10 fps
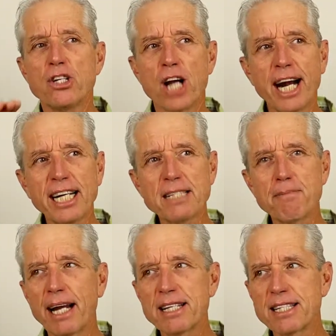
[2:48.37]
Chinese
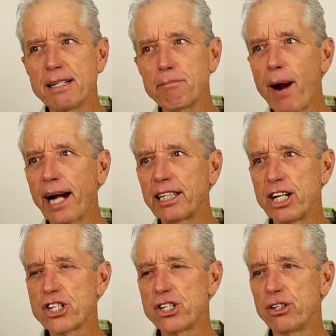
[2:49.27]
medicine
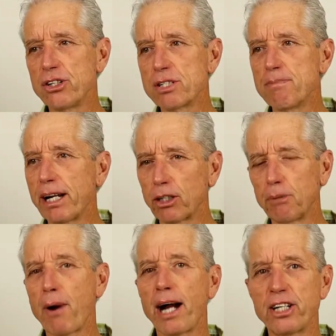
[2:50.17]
practitioners,
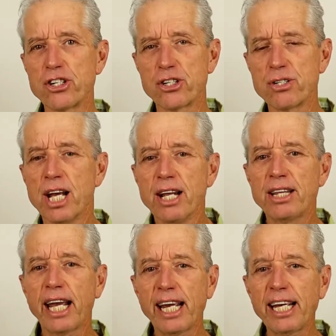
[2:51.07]
medical practitioners,
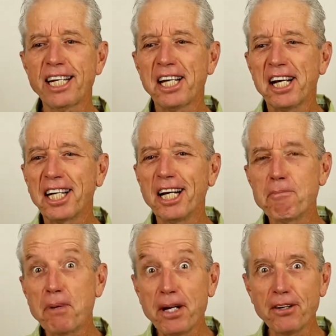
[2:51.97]
they can
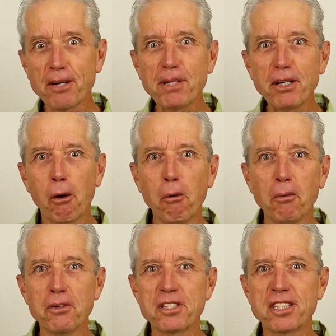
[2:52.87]
appear to be
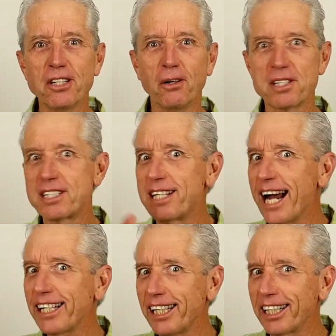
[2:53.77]
almost,
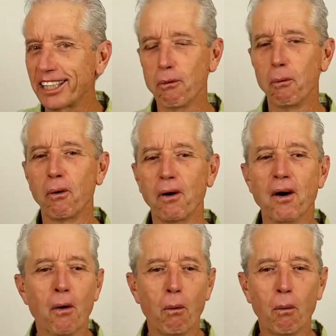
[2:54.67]
psychic
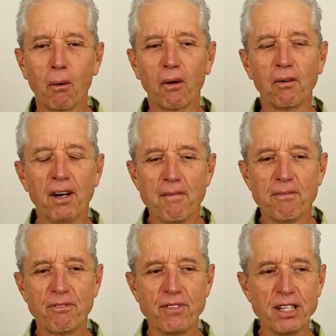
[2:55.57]
or
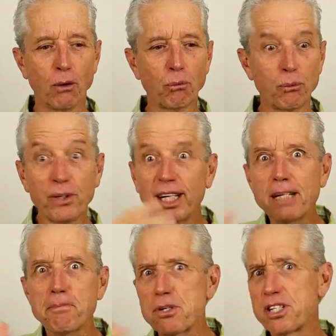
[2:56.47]

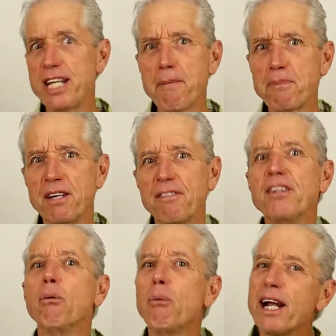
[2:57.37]
really perceptive
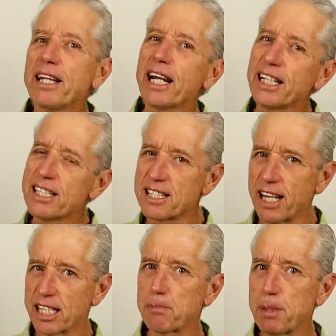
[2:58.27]
in the way they can
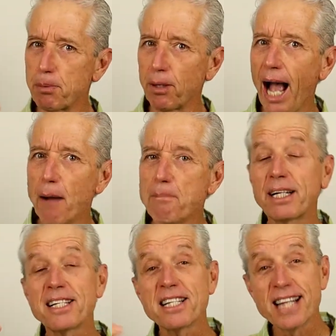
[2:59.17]
suss people out,
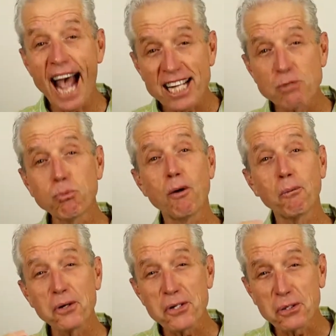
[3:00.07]
because that's what we're